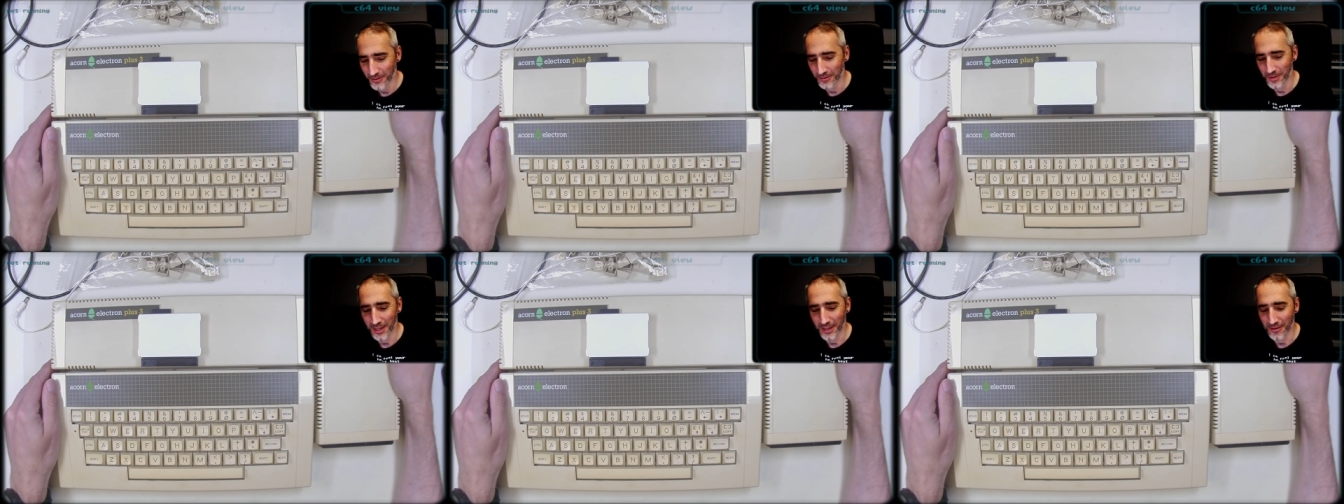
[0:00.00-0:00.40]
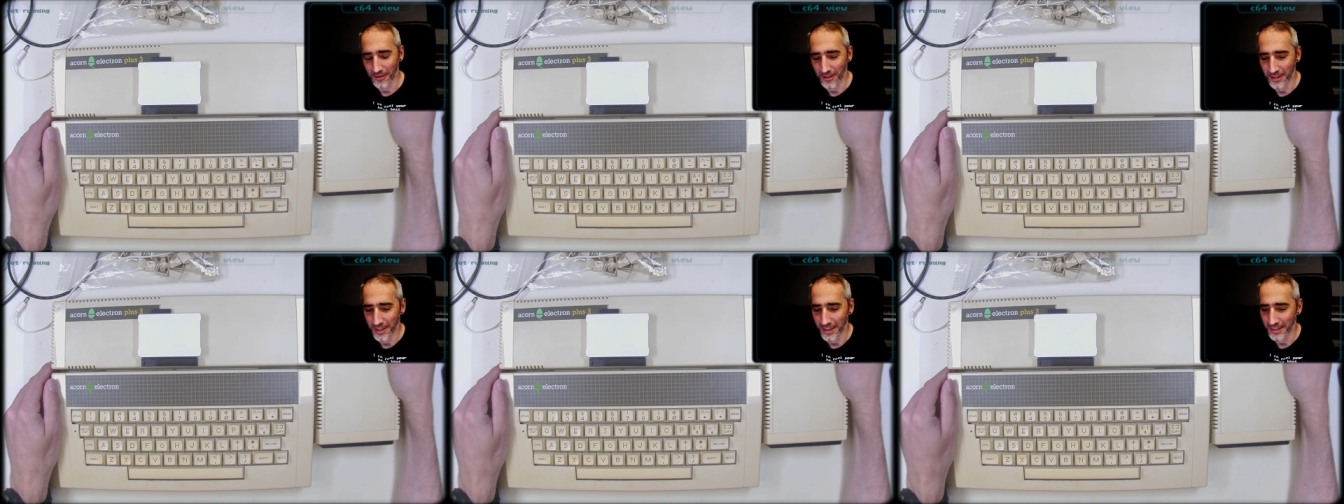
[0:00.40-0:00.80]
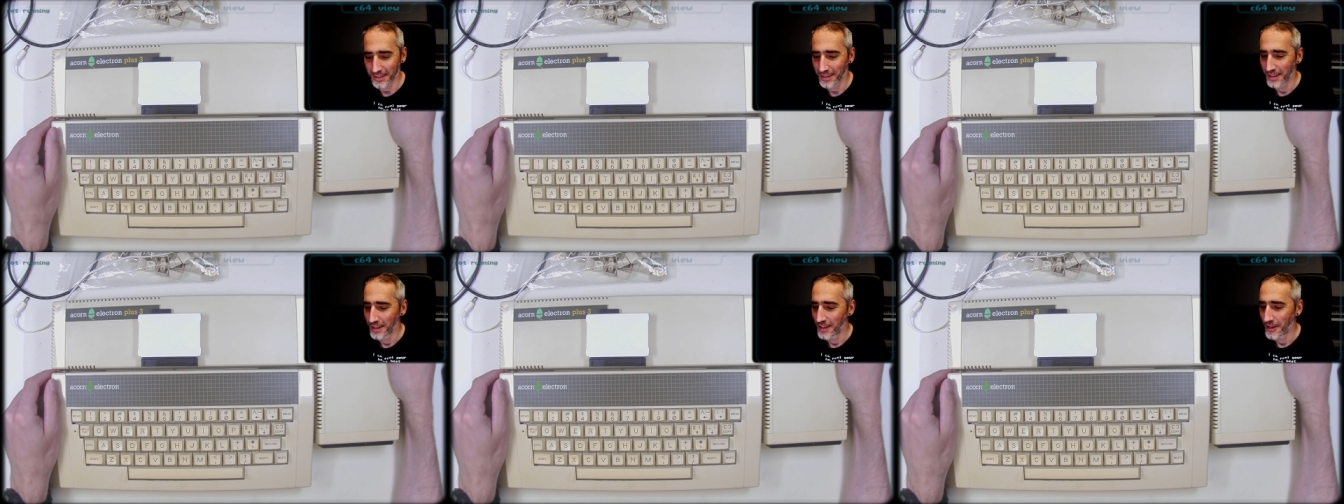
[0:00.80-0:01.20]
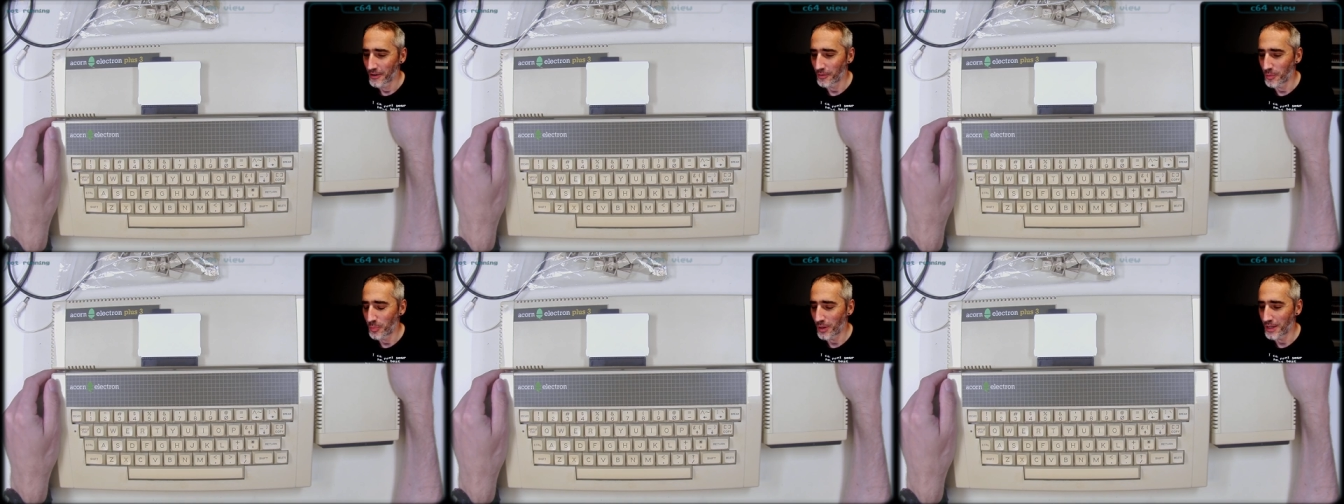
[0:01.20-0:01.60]
doing all that
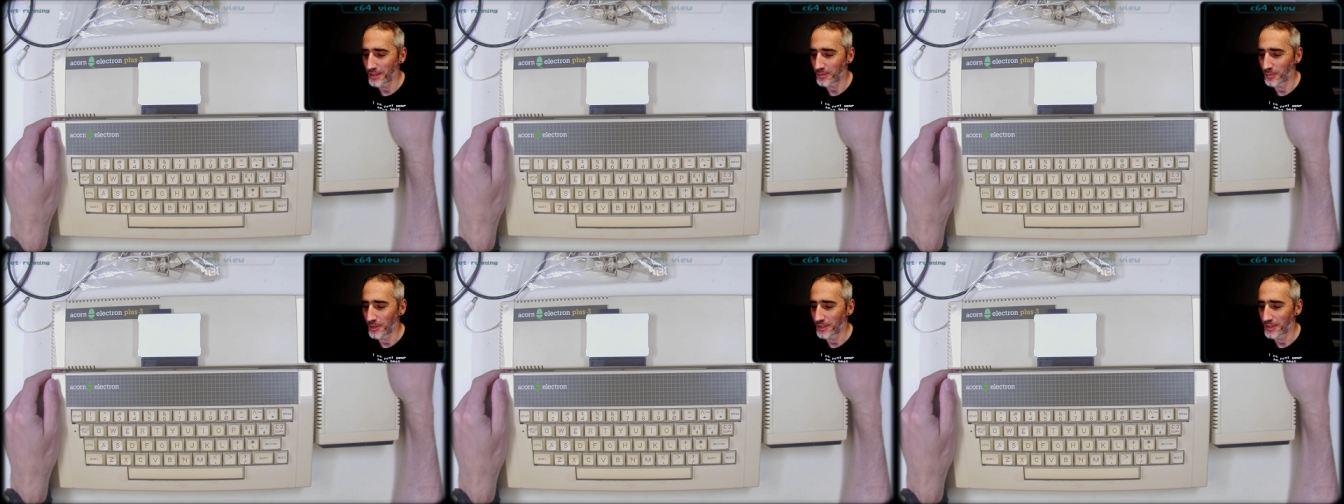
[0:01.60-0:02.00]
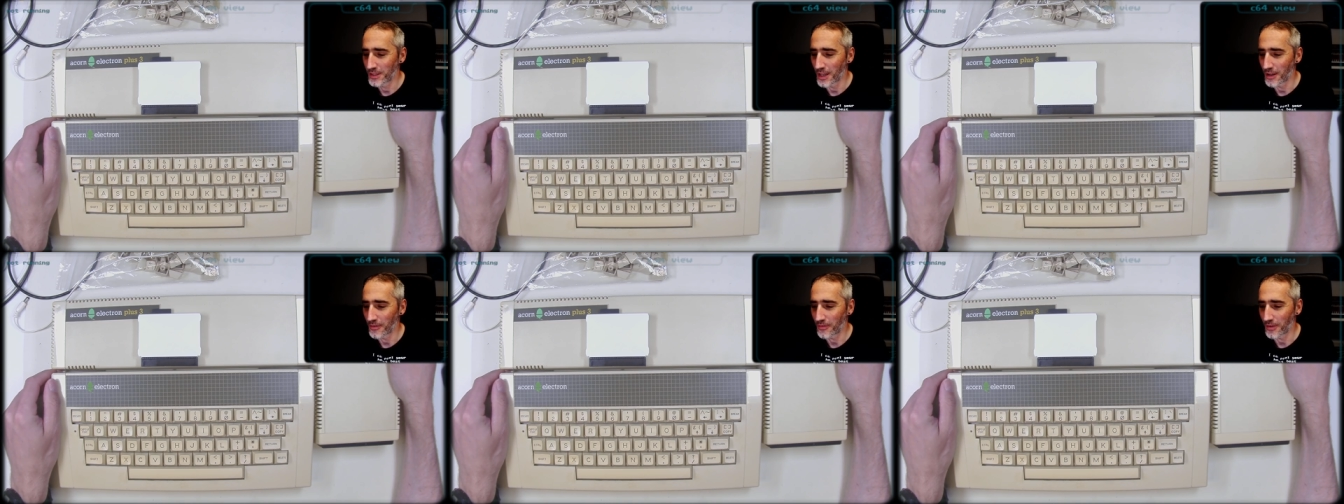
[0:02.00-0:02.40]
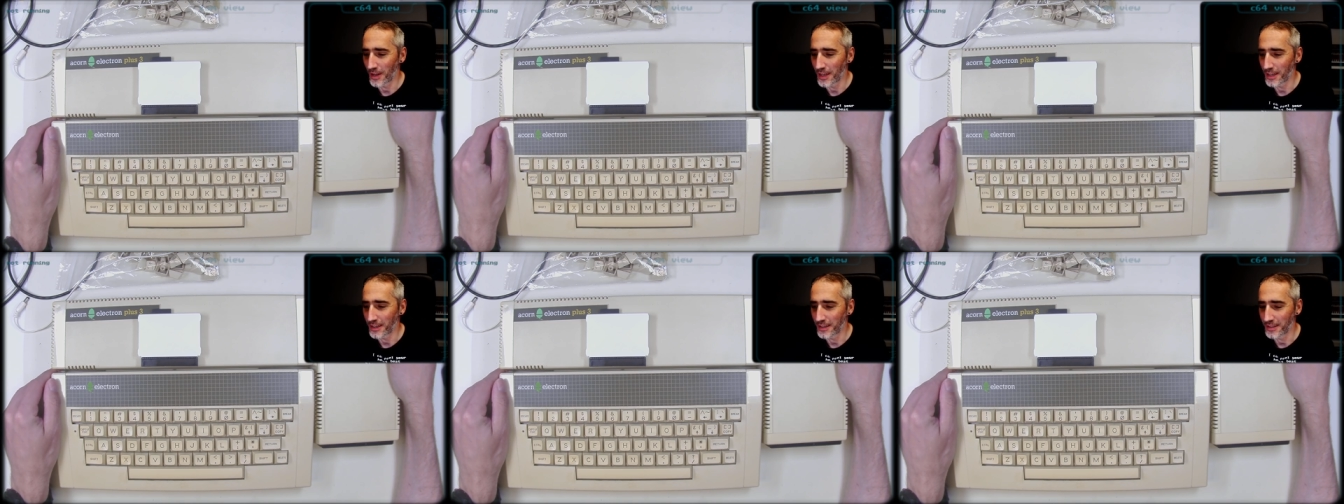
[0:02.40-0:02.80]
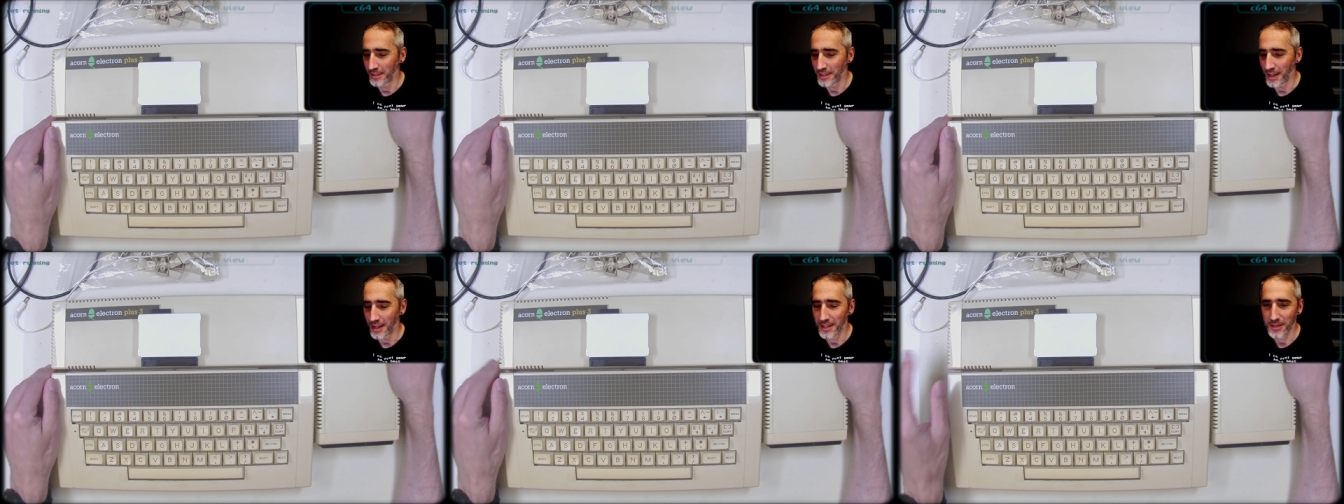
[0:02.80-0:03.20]
replacement stuff like uh,
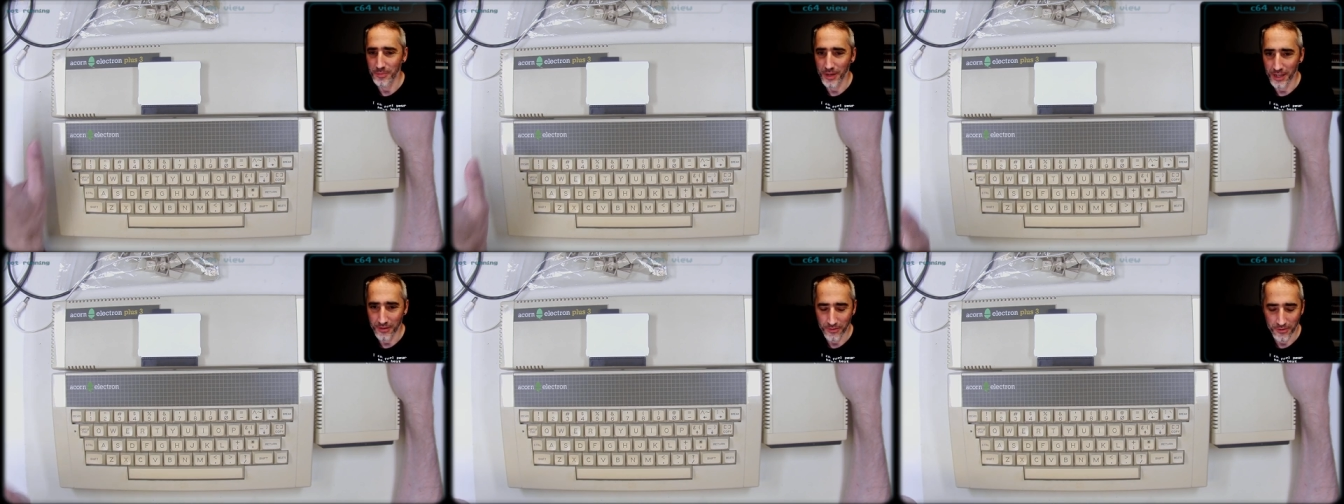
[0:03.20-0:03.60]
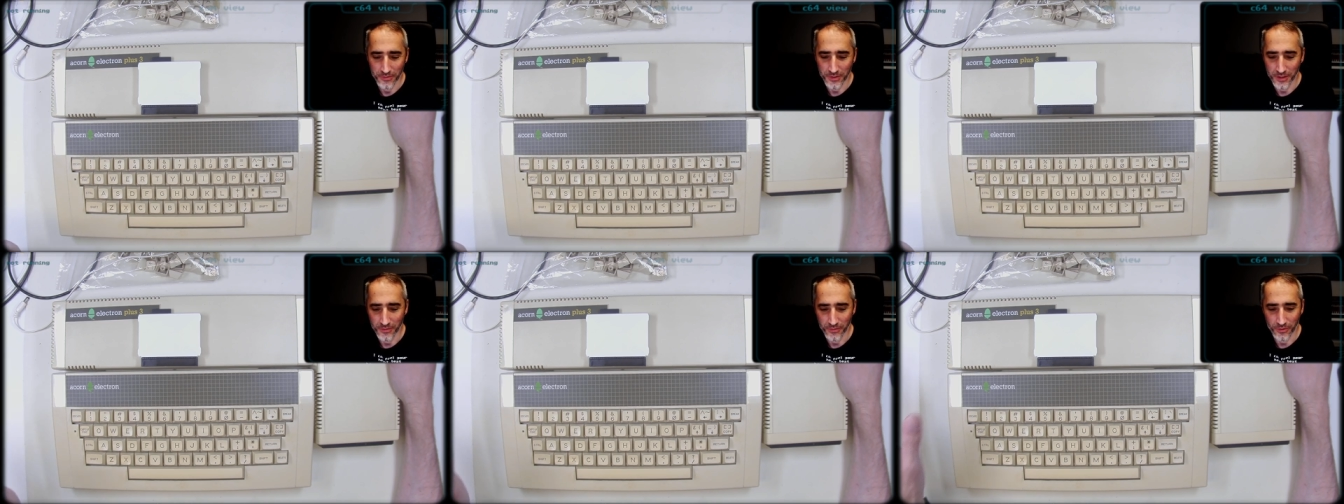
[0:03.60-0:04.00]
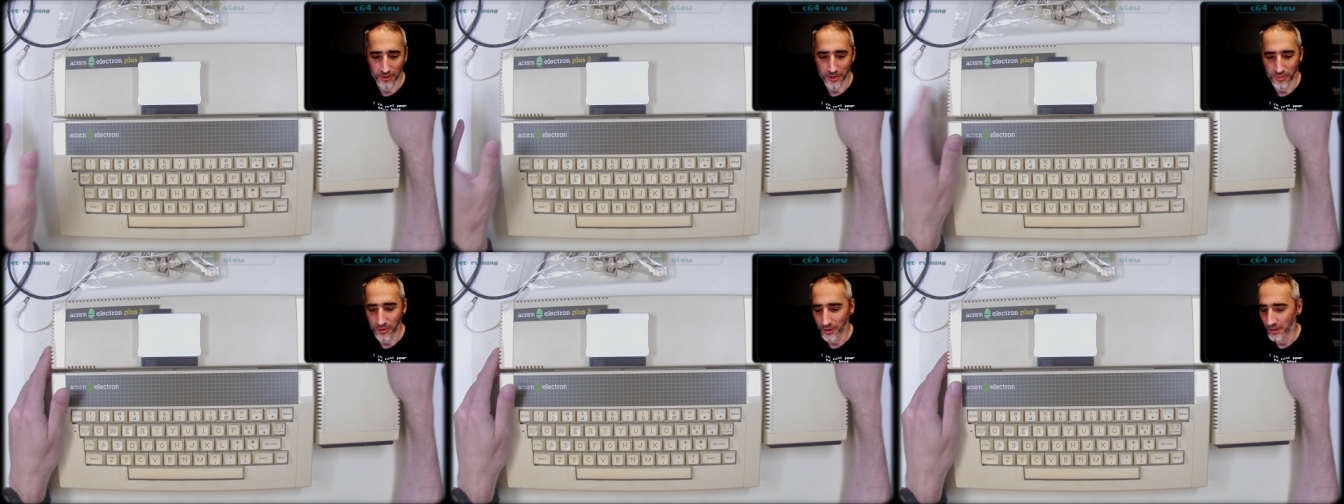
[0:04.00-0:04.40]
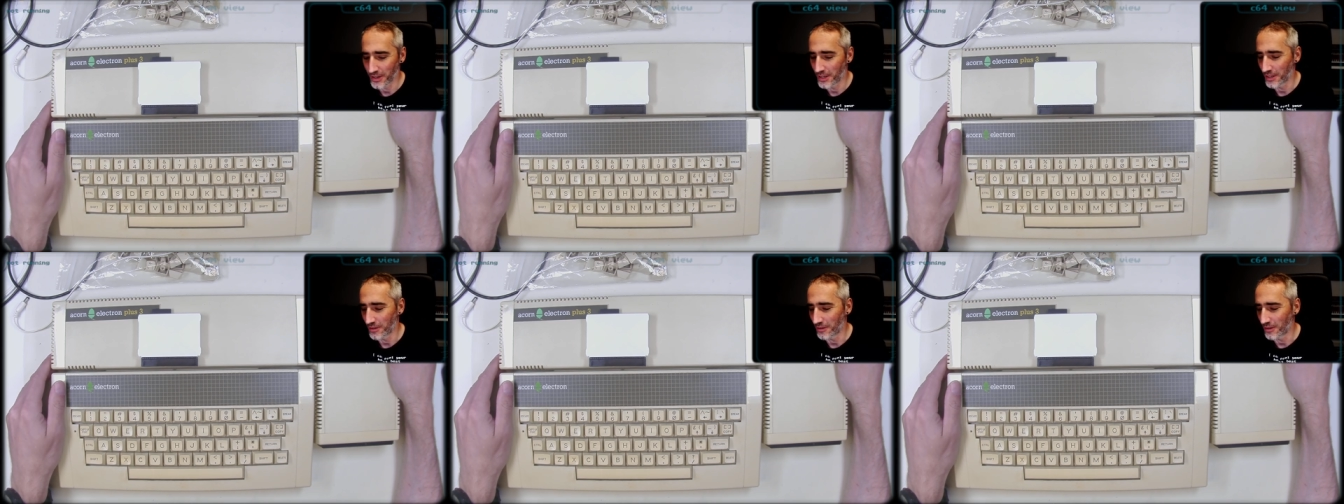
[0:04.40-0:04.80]
the Ultimate
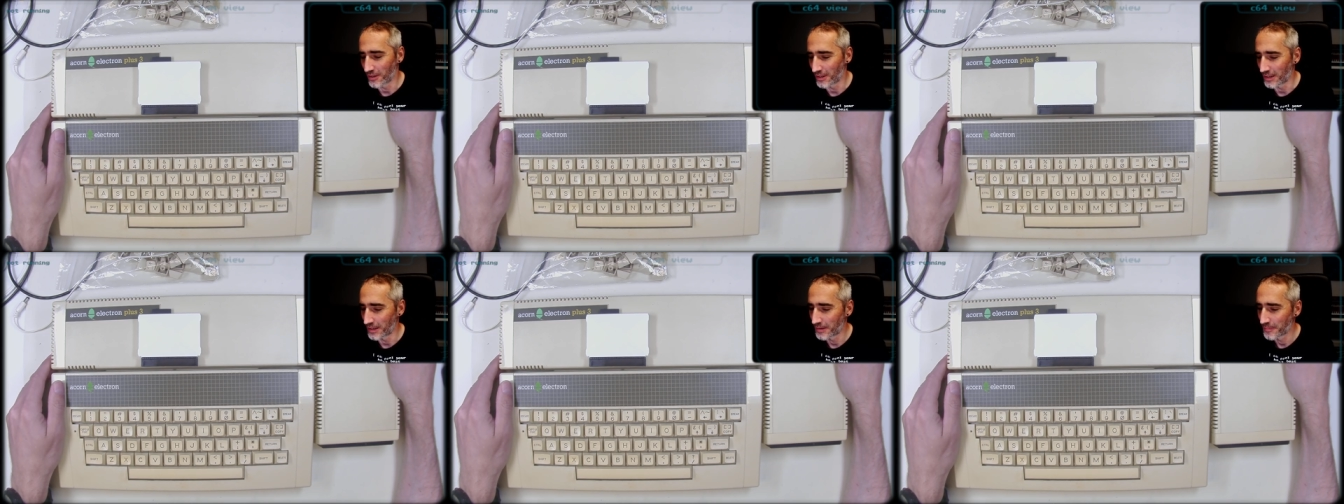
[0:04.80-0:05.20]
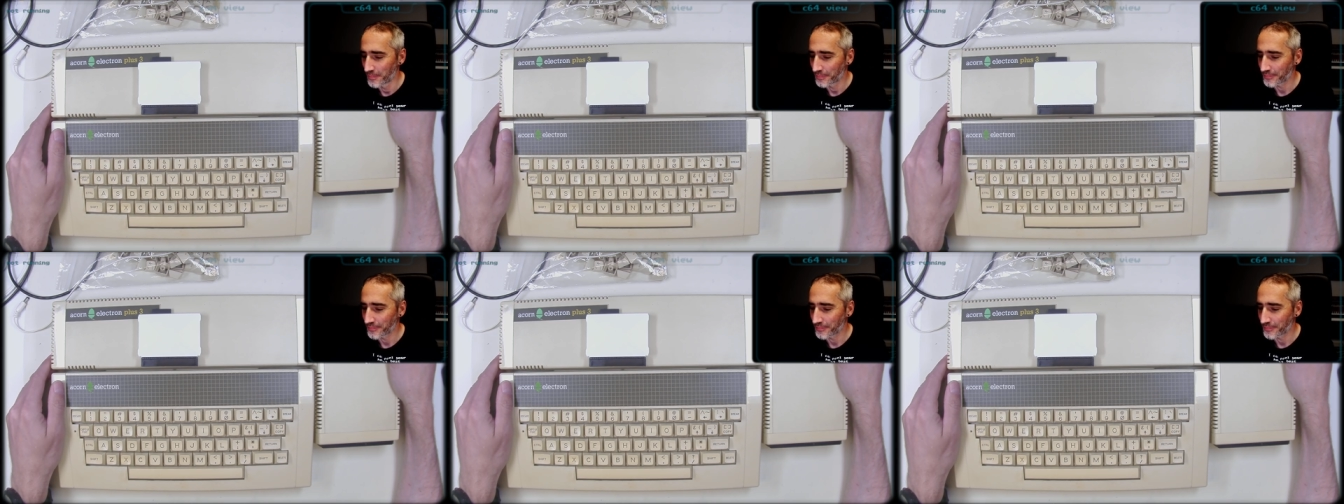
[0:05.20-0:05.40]
1541 or